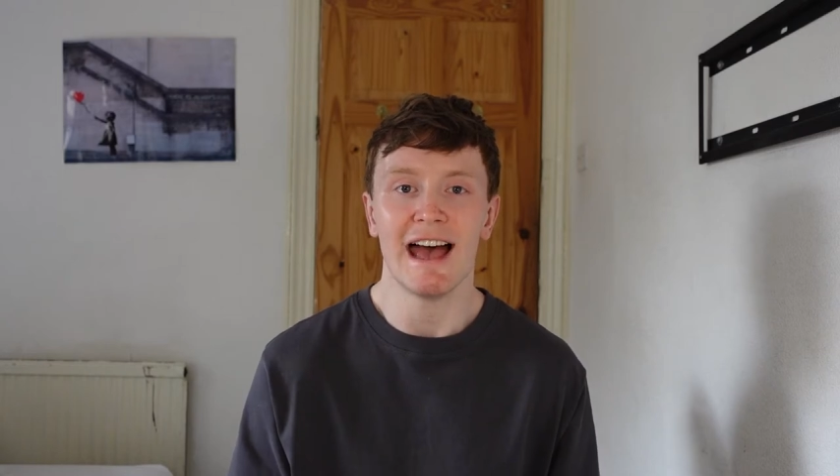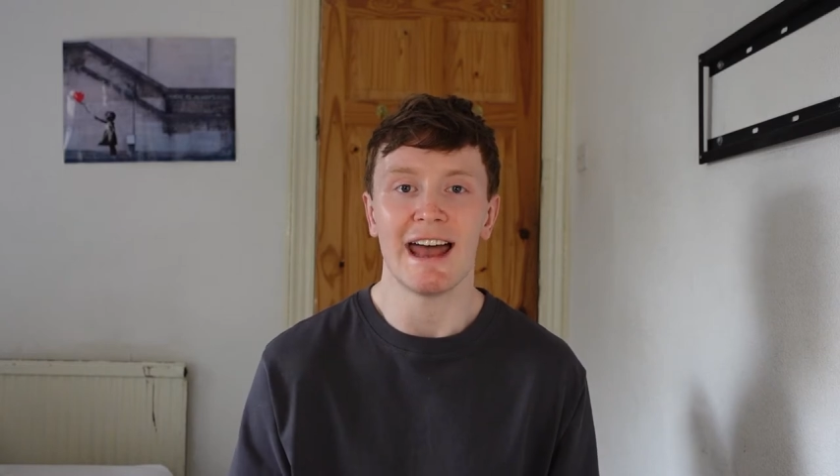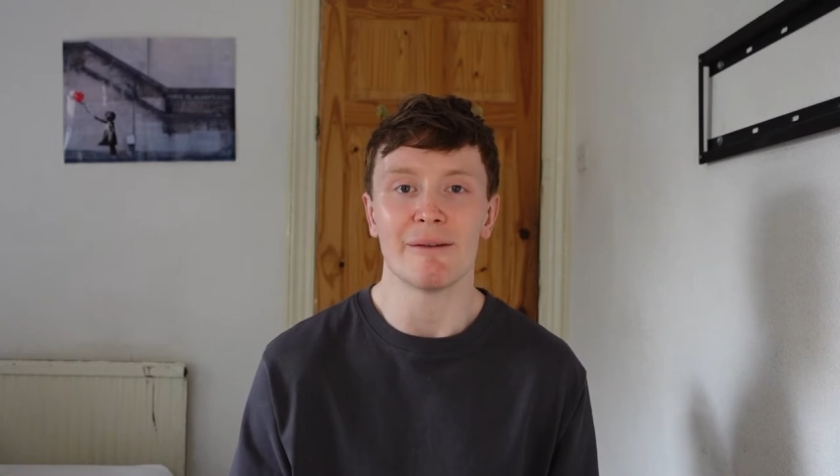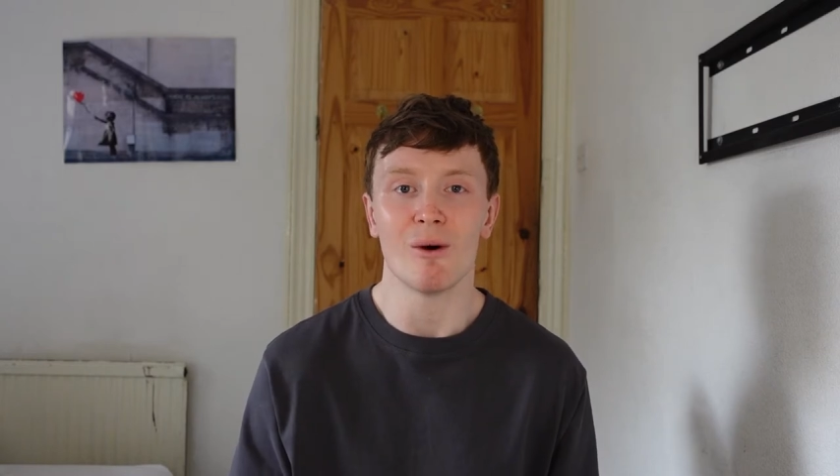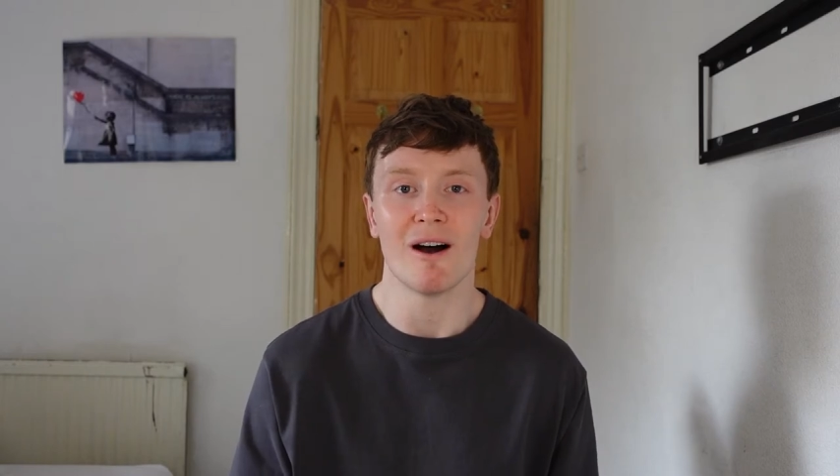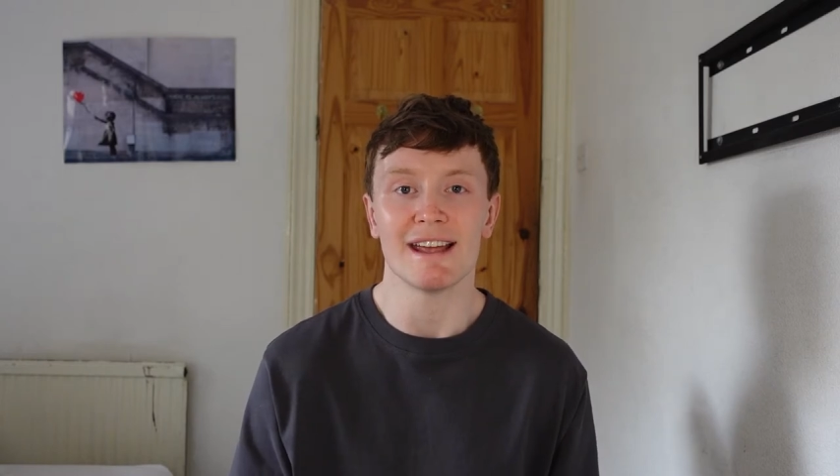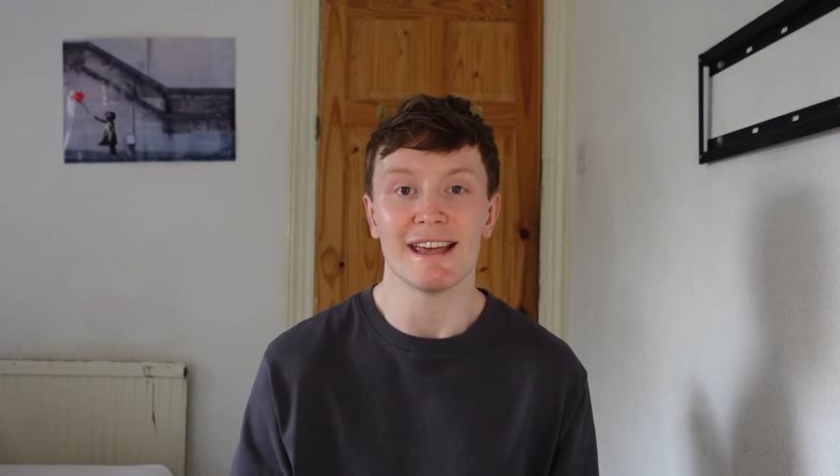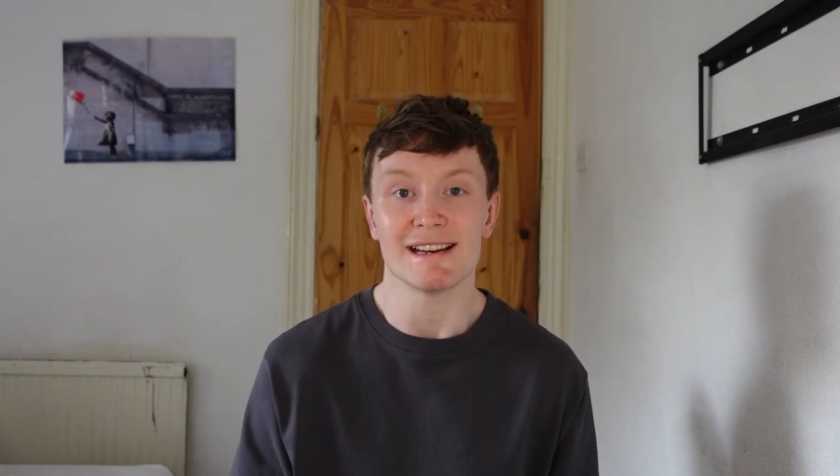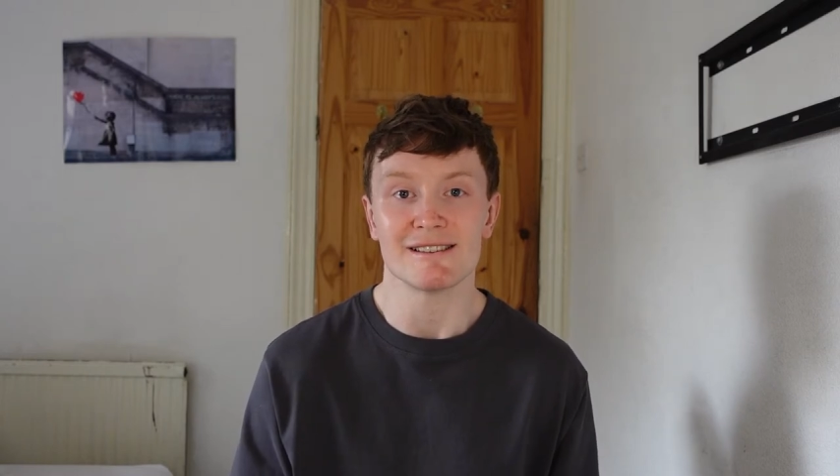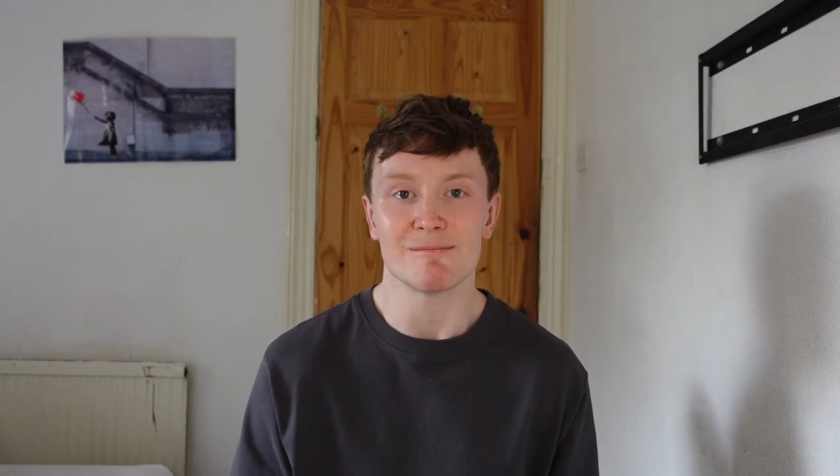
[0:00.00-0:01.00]
and why
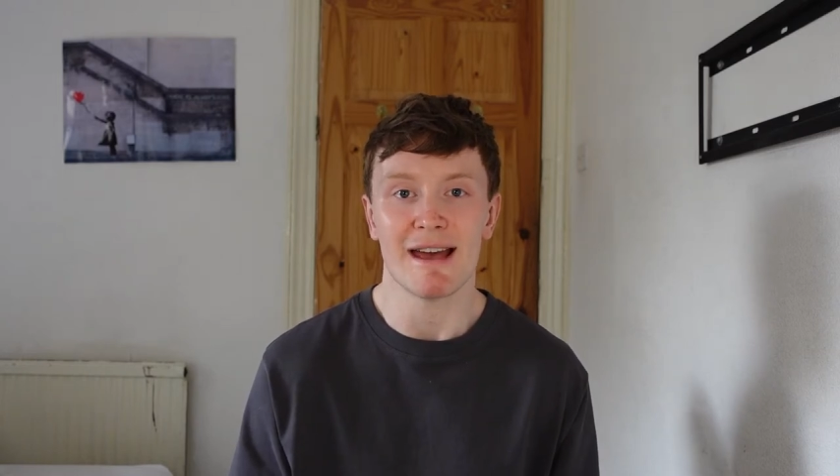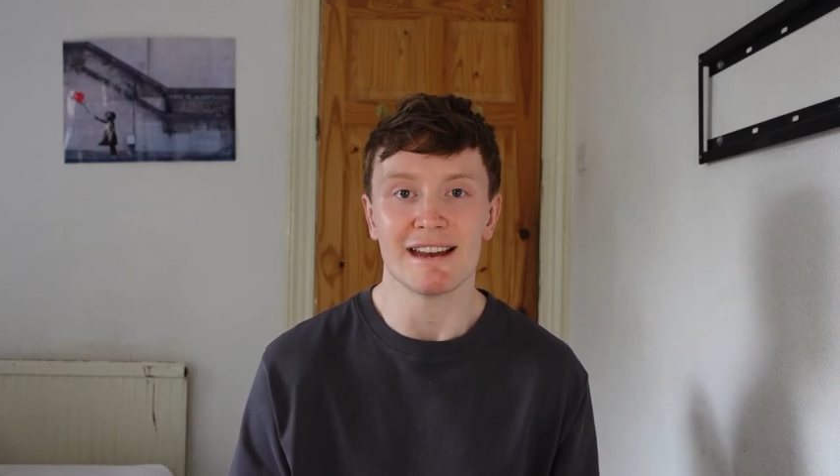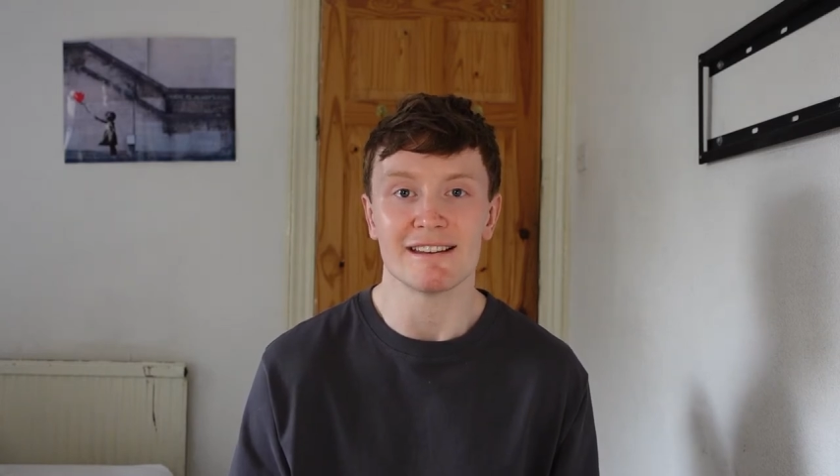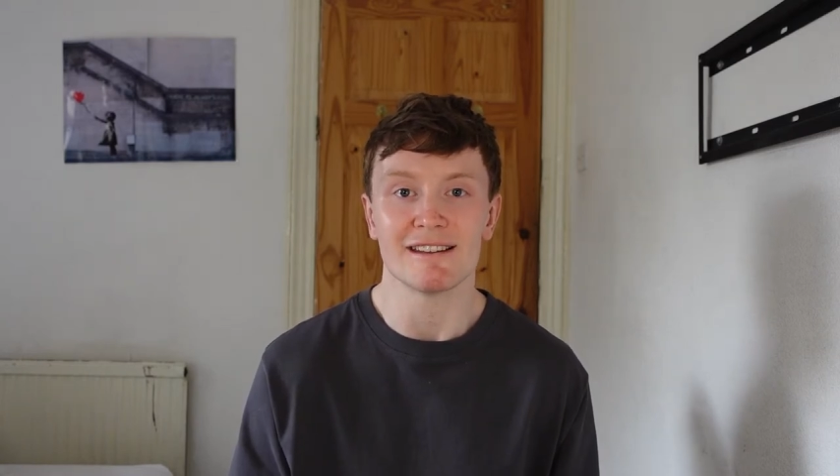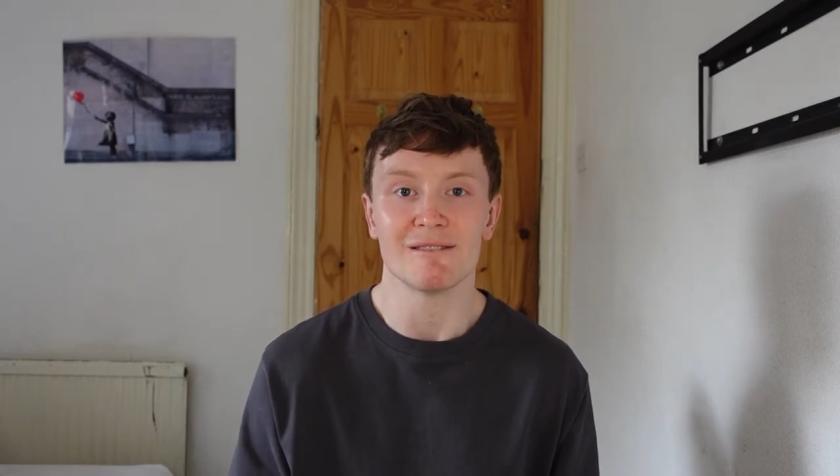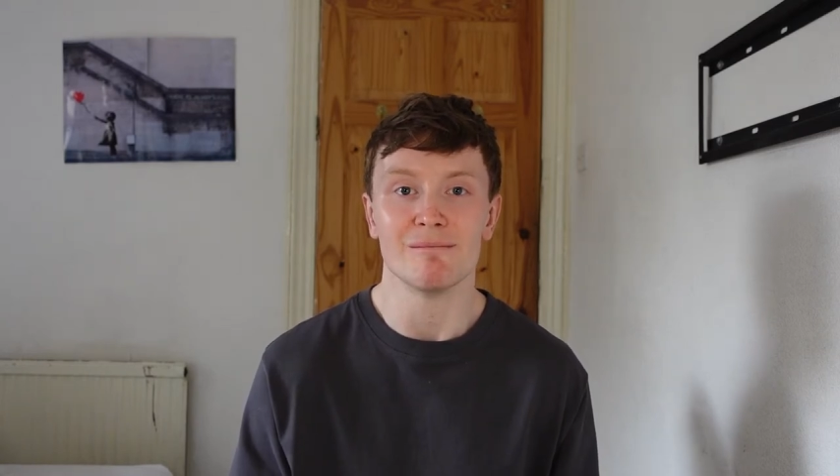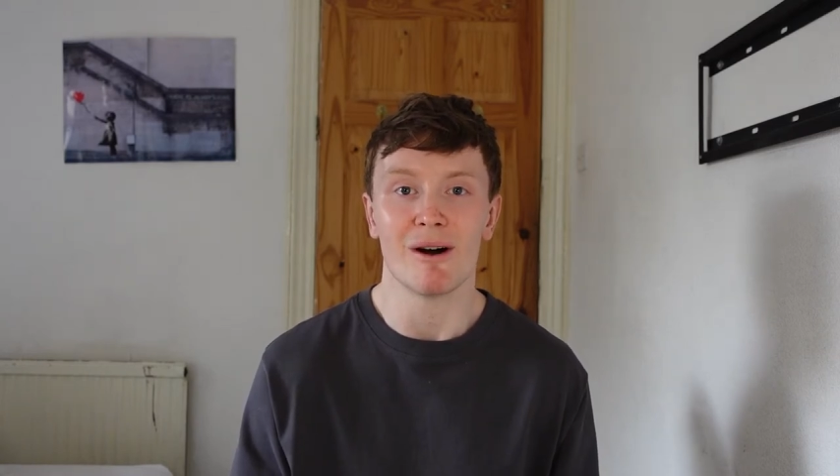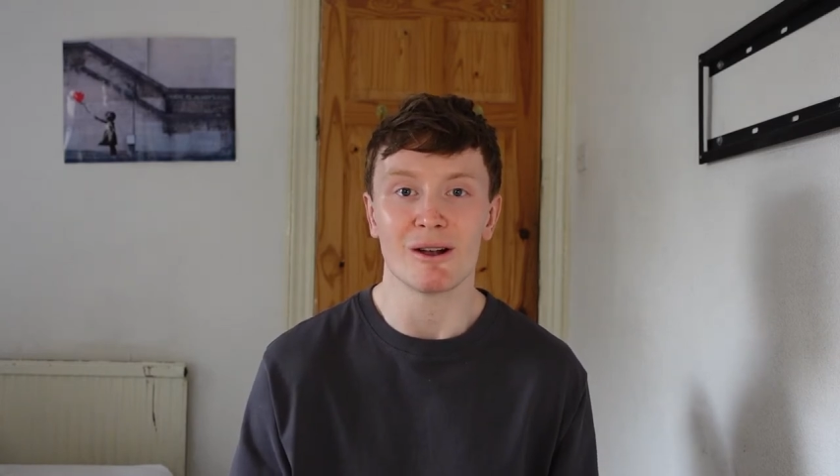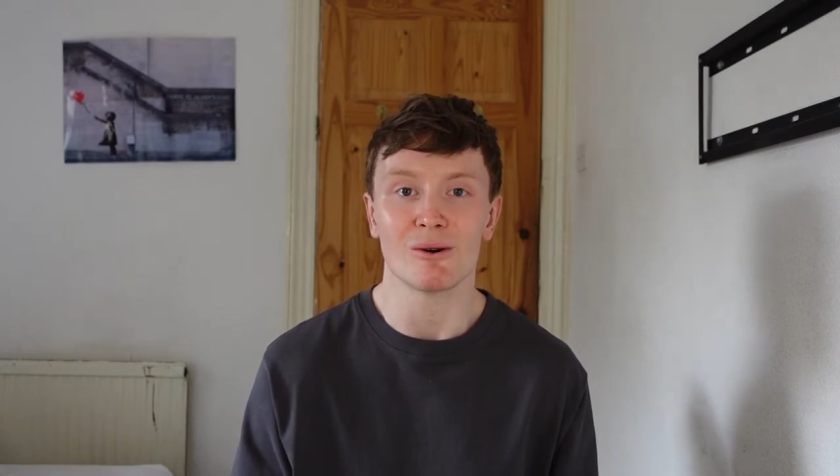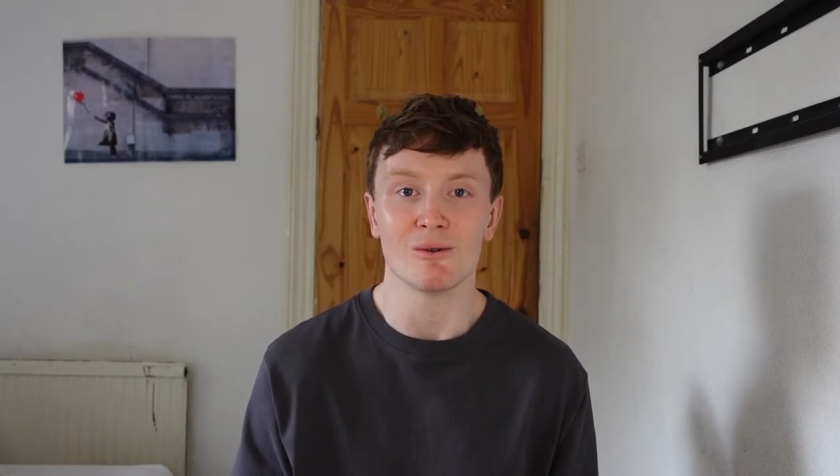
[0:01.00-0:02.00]
it has made
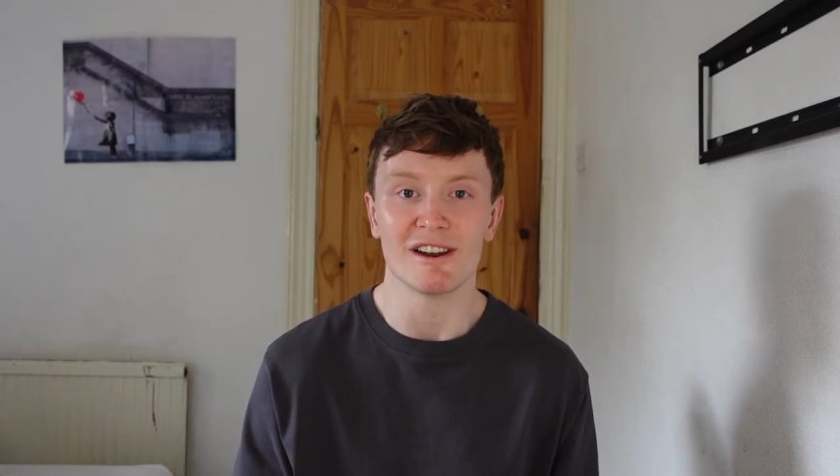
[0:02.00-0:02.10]
my call